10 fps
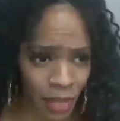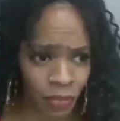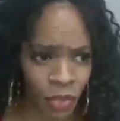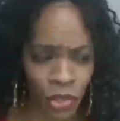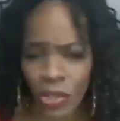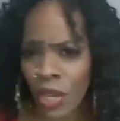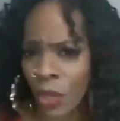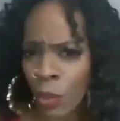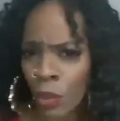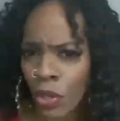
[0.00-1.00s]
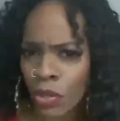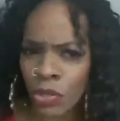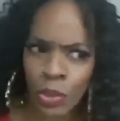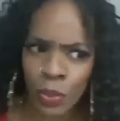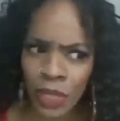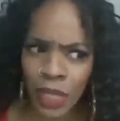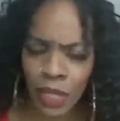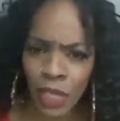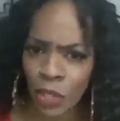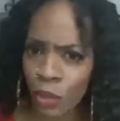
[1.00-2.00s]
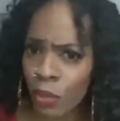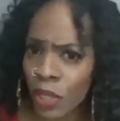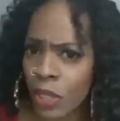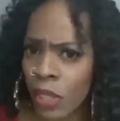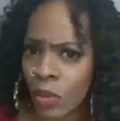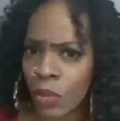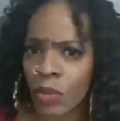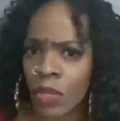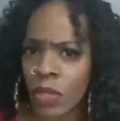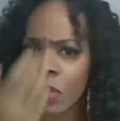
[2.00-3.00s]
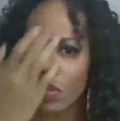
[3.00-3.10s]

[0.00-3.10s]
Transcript: if you're trying to work or do anything, you need clothes.